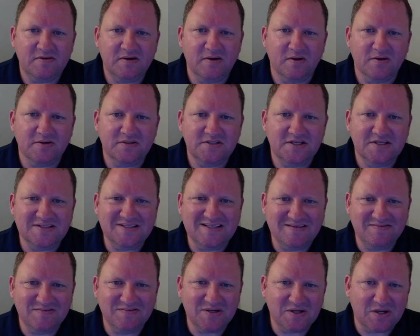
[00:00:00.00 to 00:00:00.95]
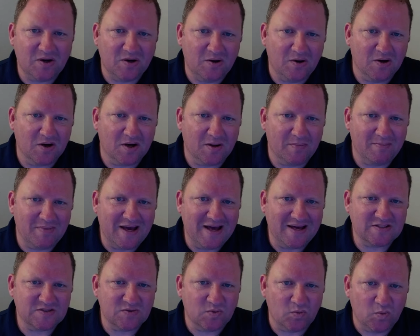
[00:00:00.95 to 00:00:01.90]
here, it says give the card a
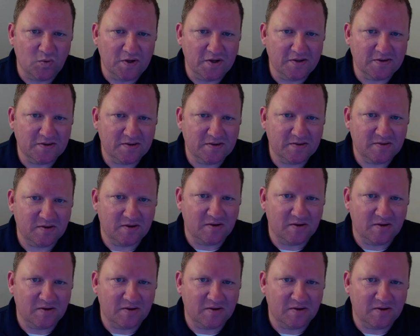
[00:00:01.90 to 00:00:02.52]
max width